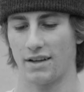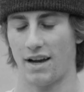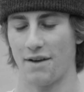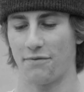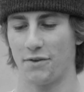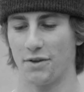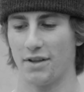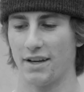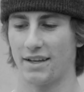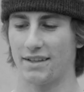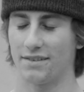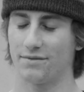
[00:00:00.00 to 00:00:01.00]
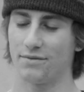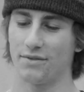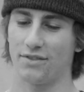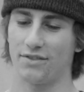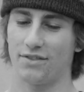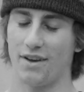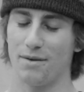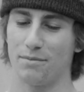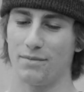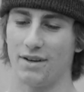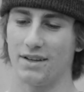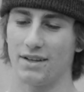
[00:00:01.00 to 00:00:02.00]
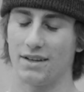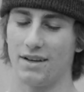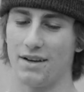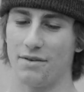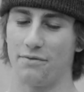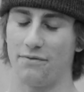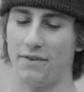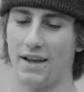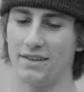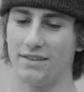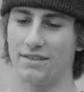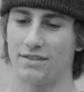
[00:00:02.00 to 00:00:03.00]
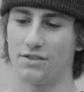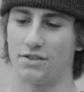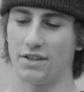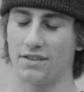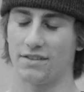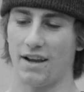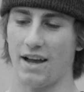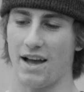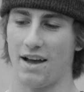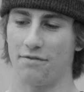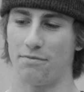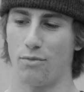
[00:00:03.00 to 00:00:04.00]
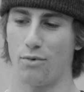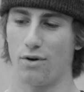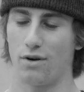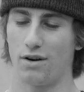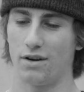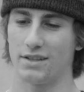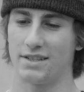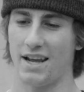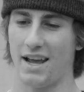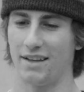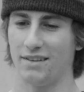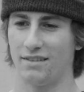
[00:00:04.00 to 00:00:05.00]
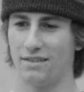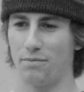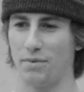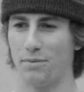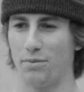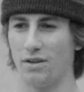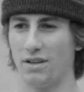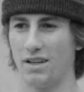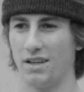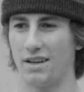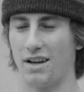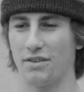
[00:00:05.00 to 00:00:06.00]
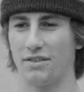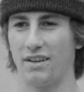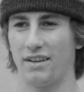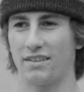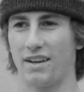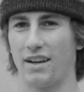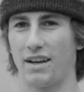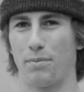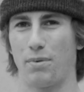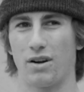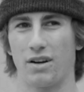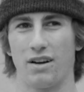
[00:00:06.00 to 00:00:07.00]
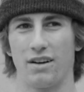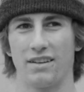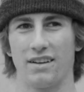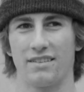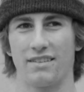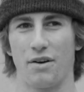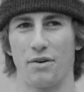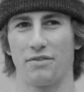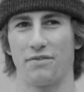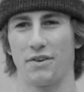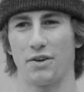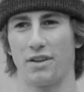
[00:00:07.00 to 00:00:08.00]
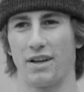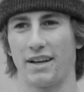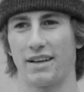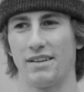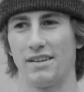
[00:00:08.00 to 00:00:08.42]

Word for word: I feel like some events just have more tense people in it, and I would say skating at park contests, I always feel like,